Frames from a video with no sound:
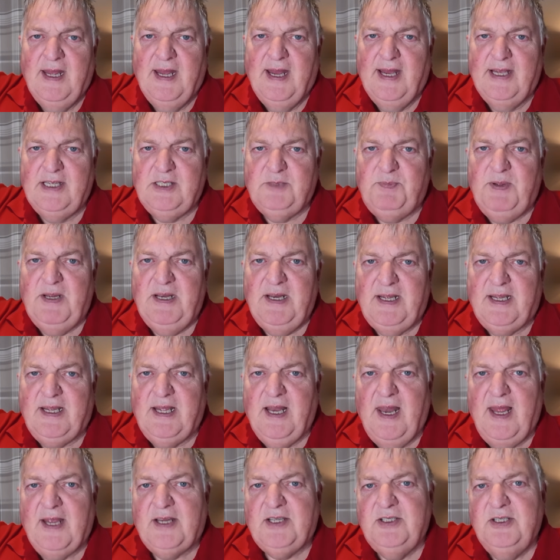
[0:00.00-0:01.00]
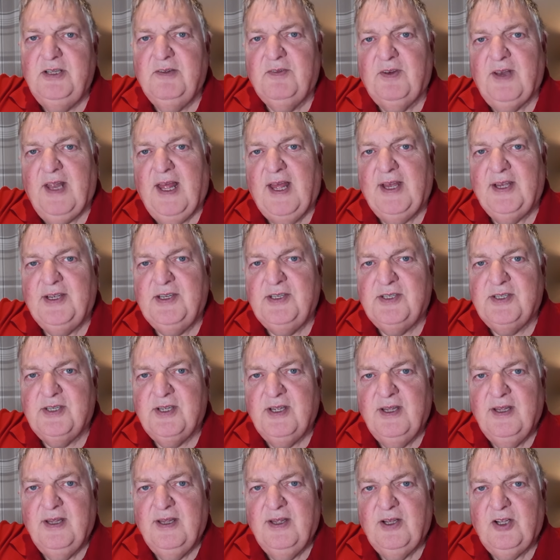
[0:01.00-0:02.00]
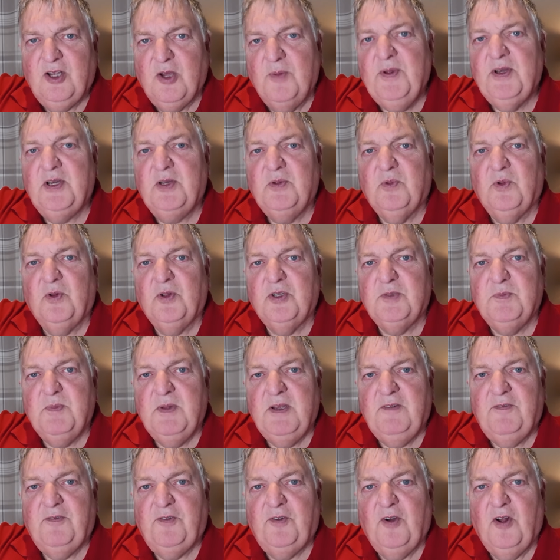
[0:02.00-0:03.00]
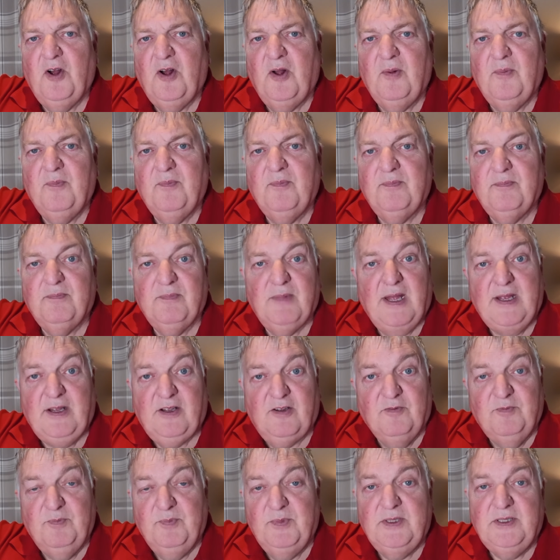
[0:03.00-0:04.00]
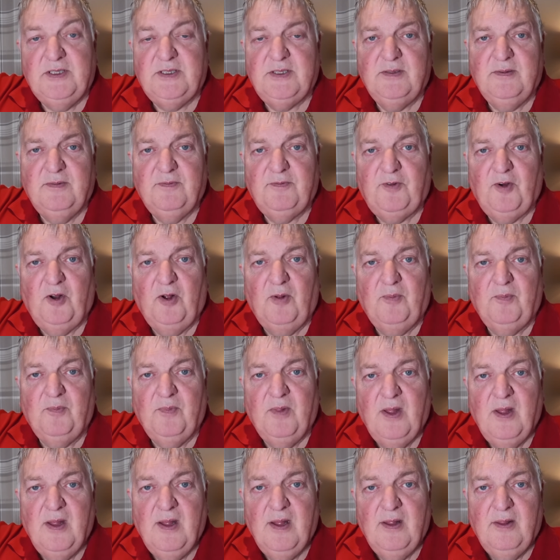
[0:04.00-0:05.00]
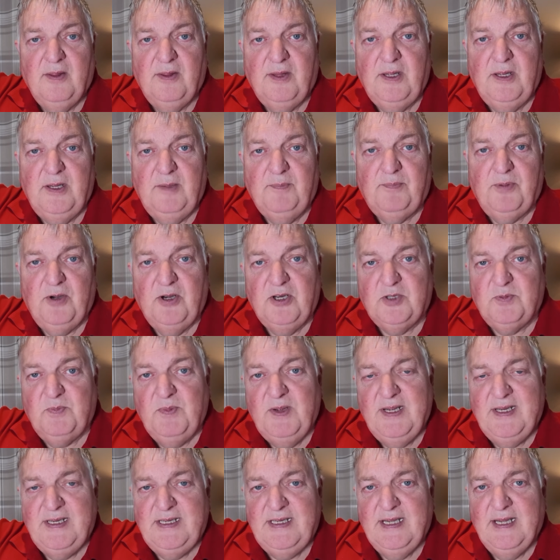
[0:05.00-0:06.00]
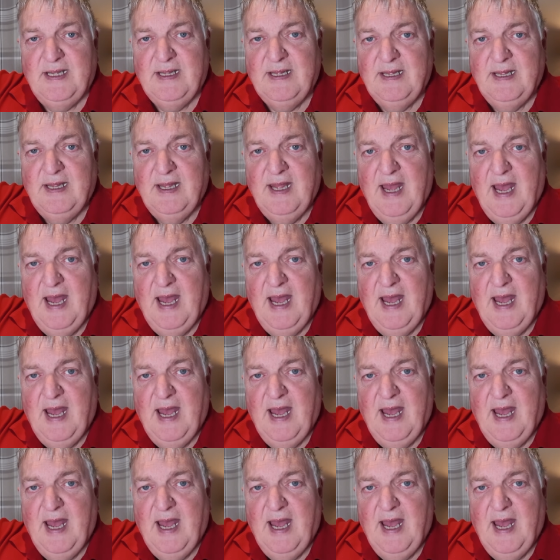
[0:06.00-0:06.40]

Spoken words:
has been a collection of lies coming towards me from my government, from the British media,